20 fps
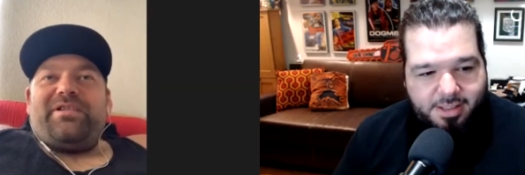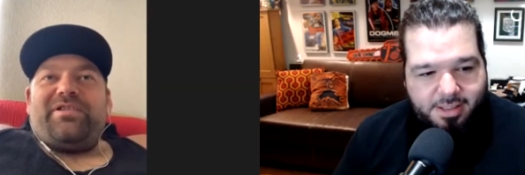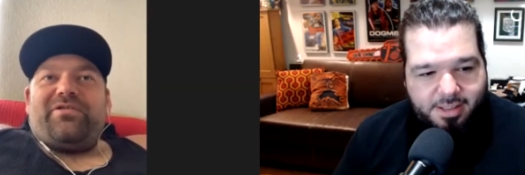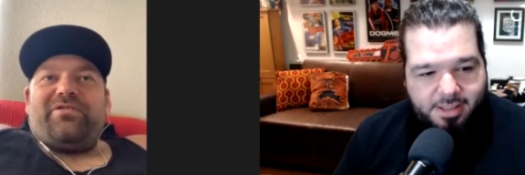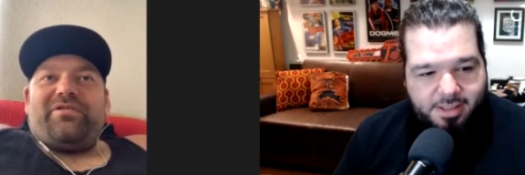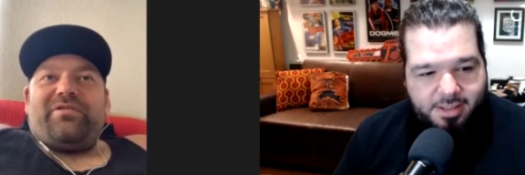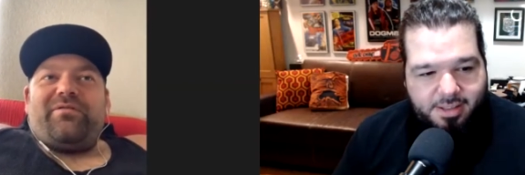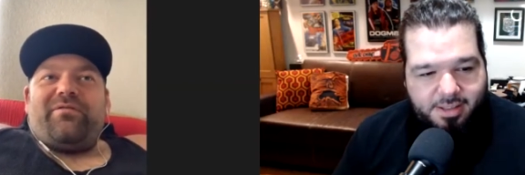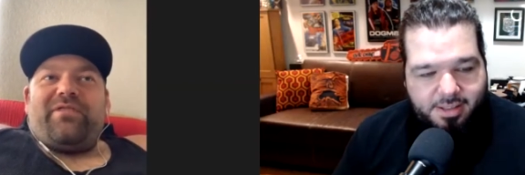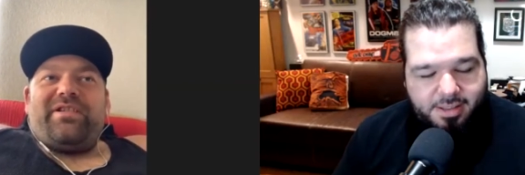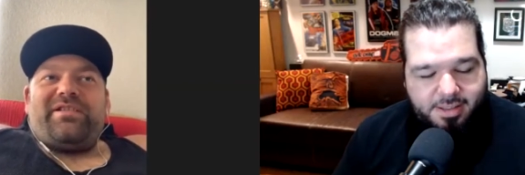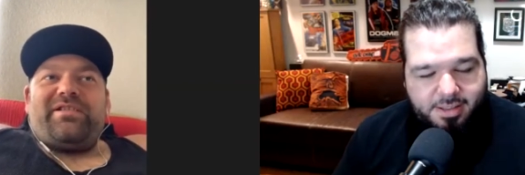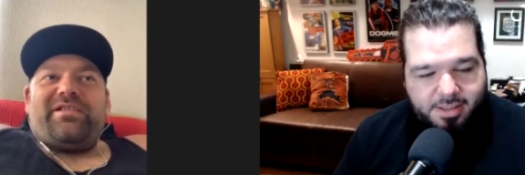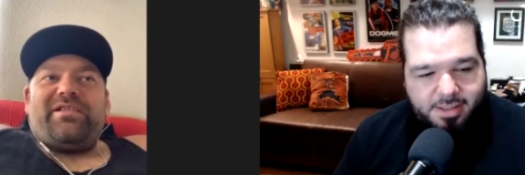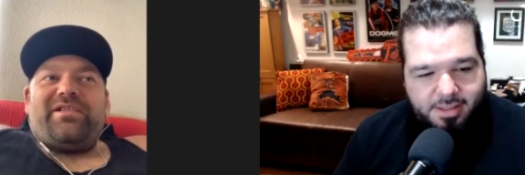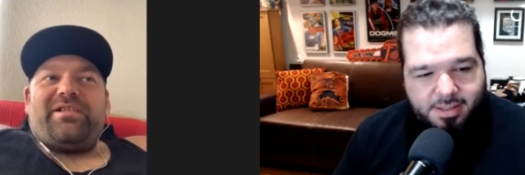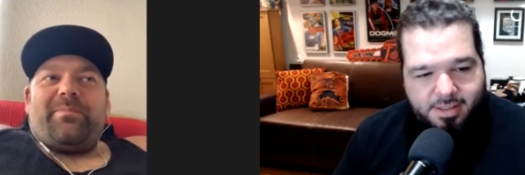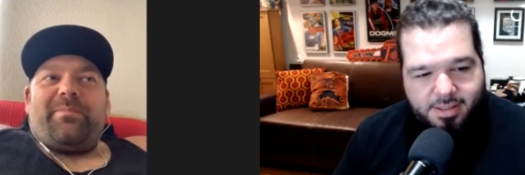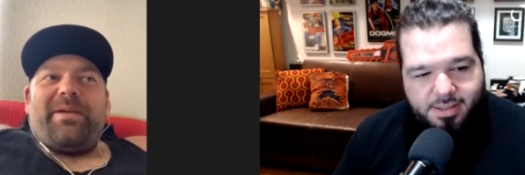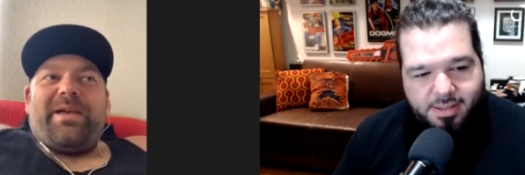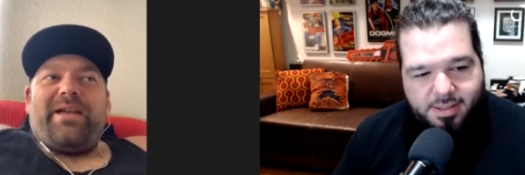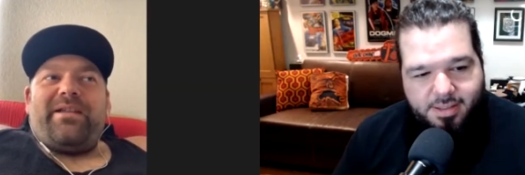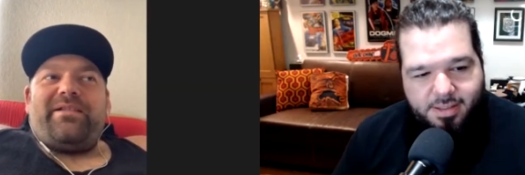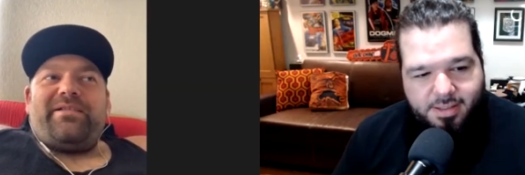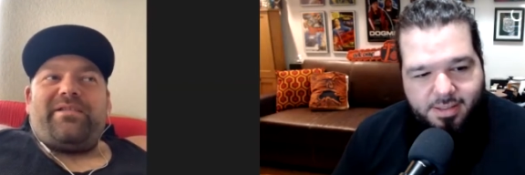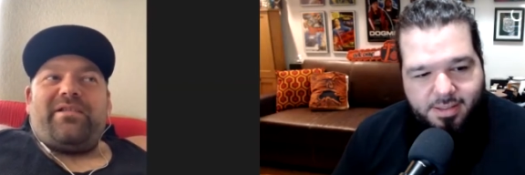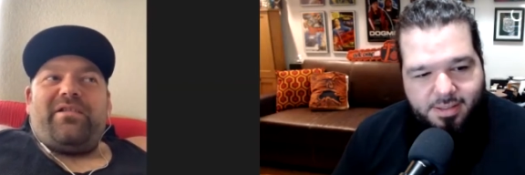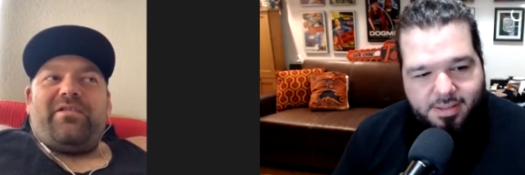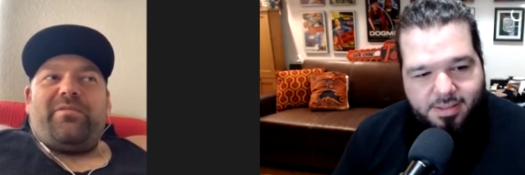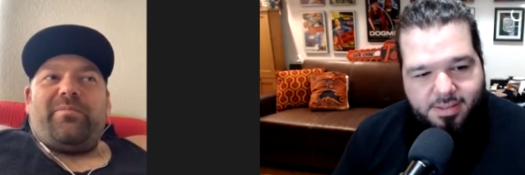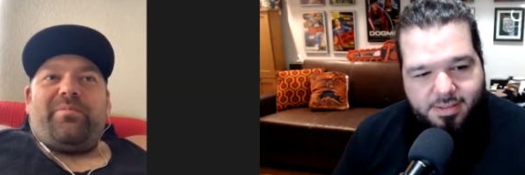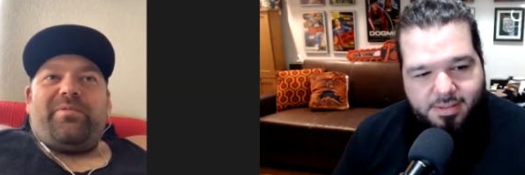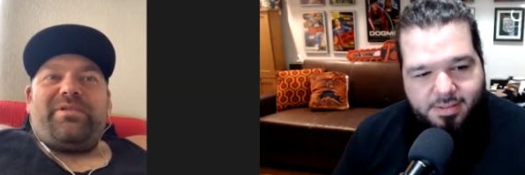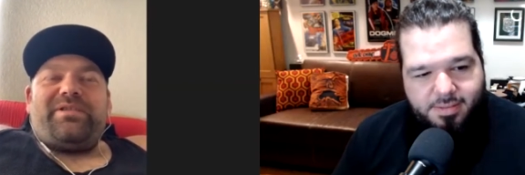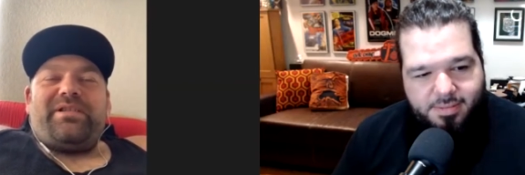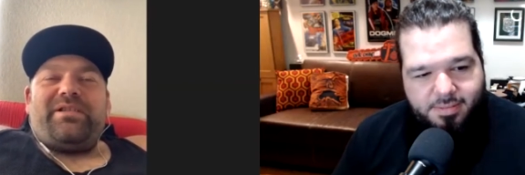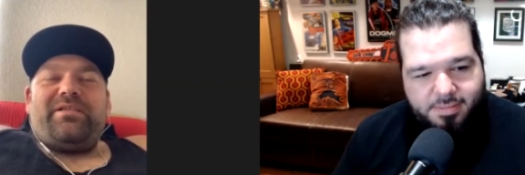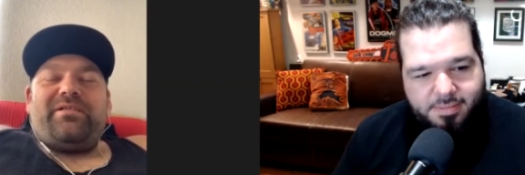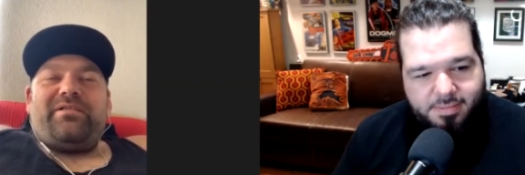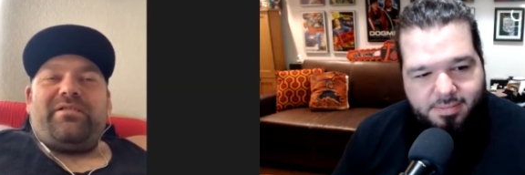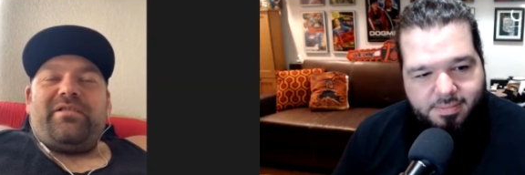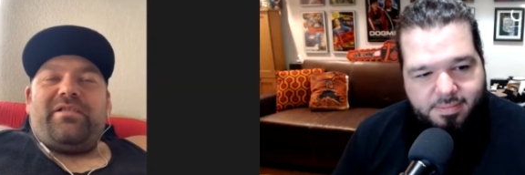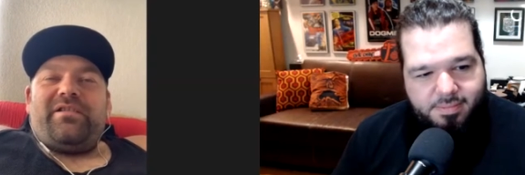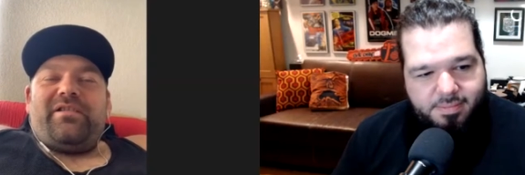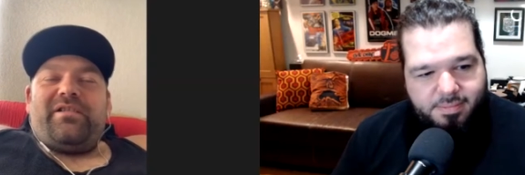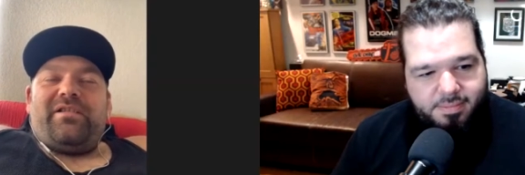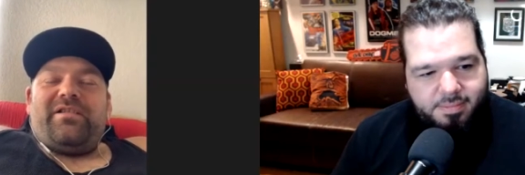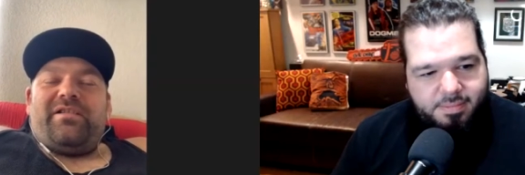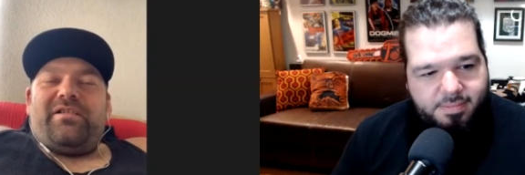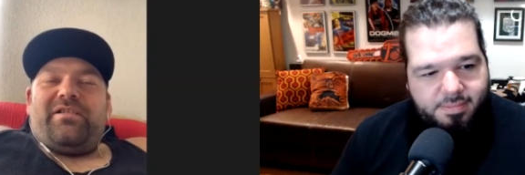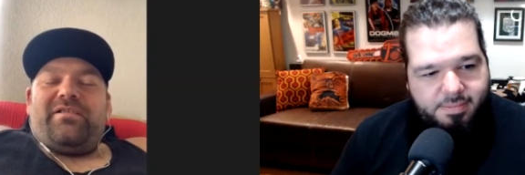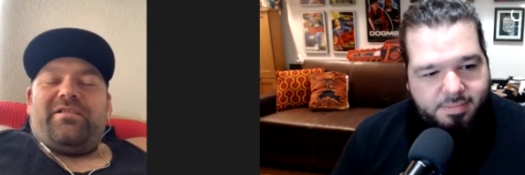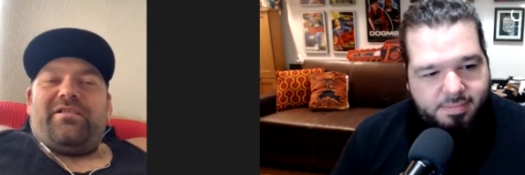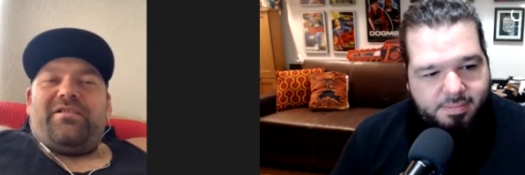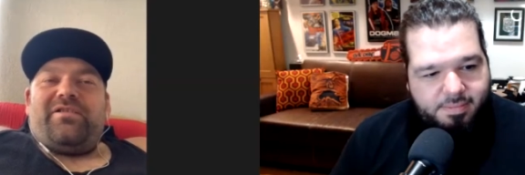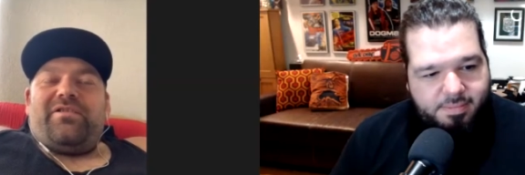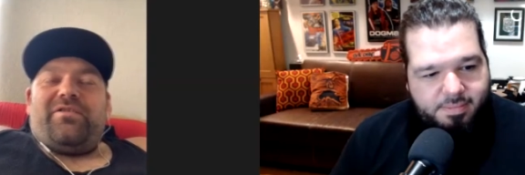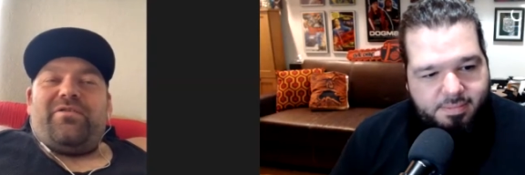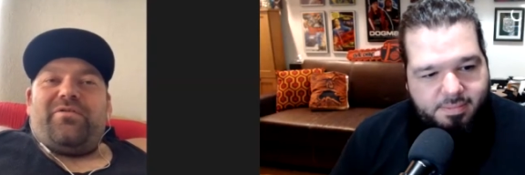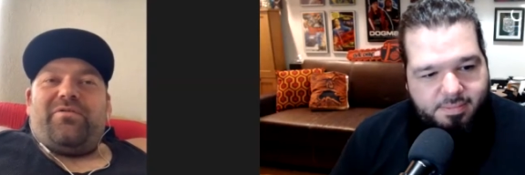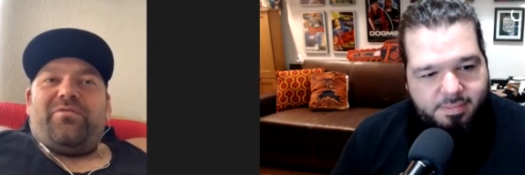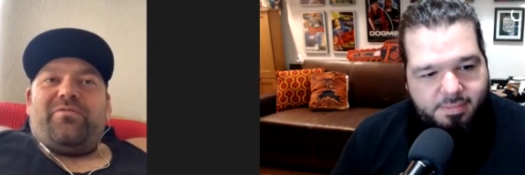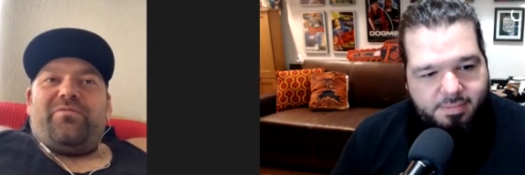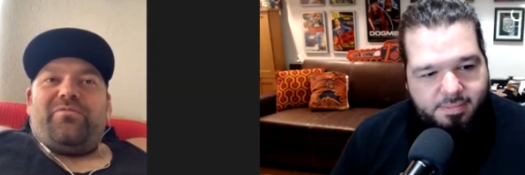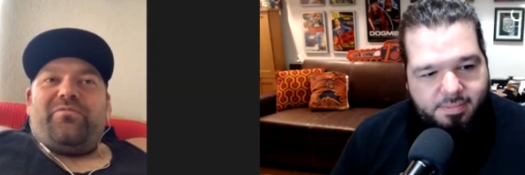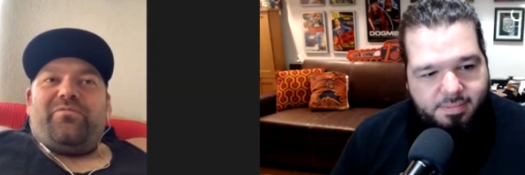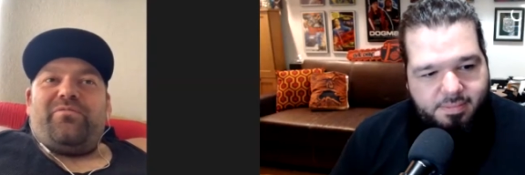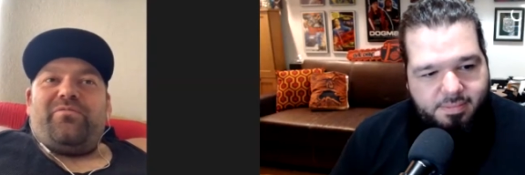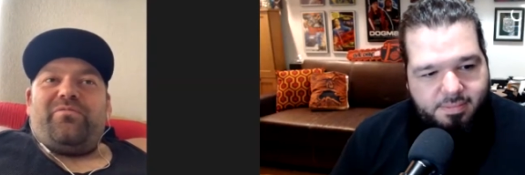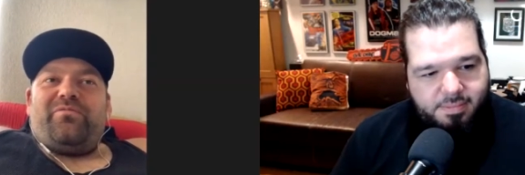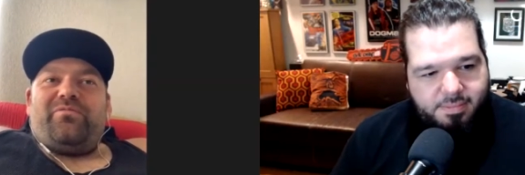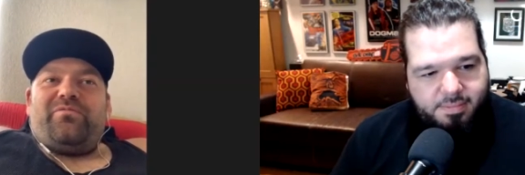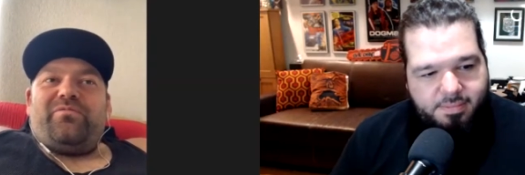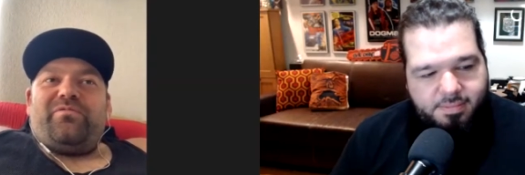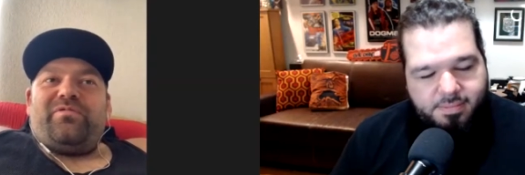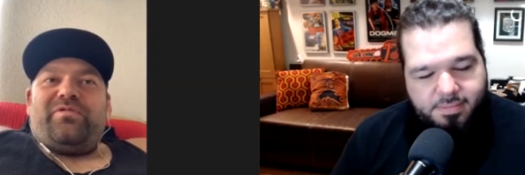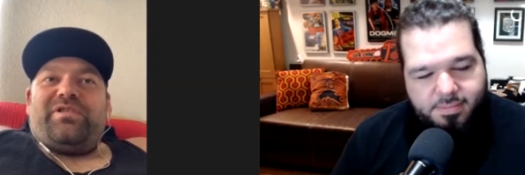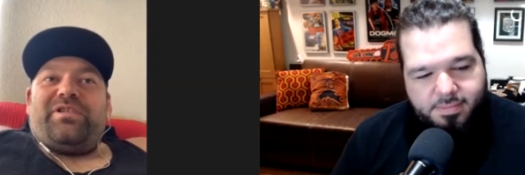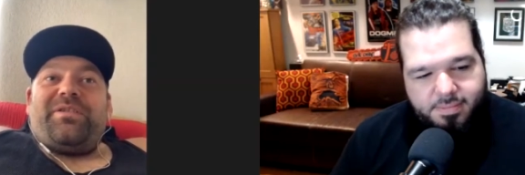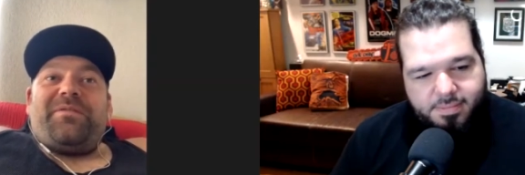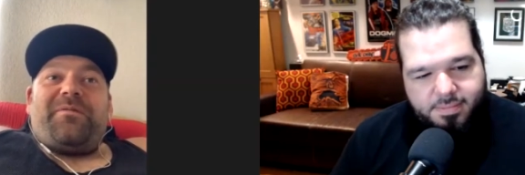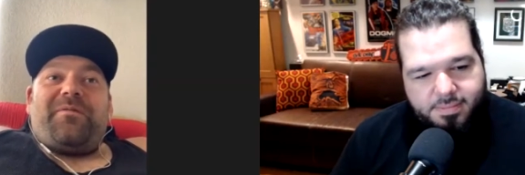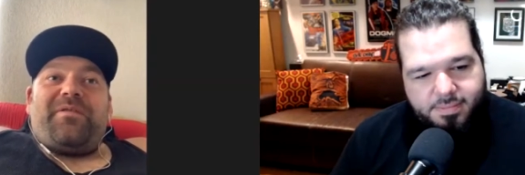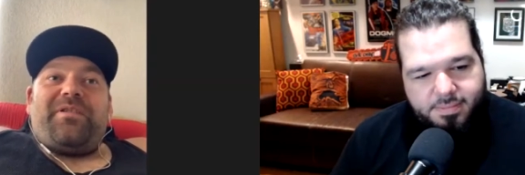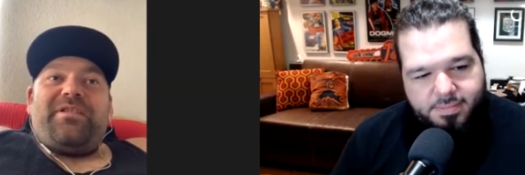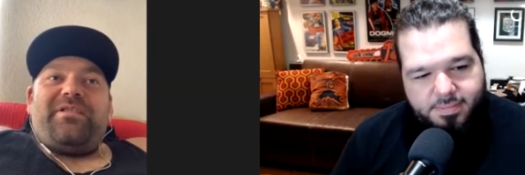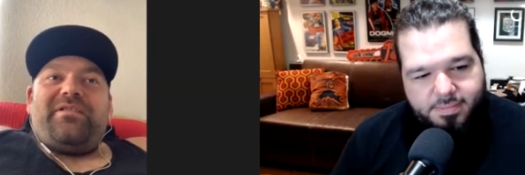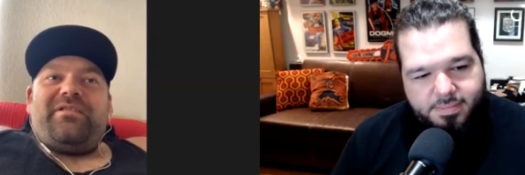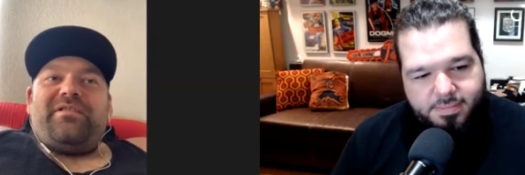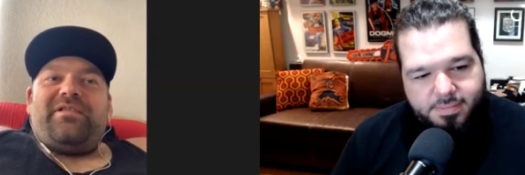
Speaker 1: You know, the wrestling in Japan is 100 percent, you know, different.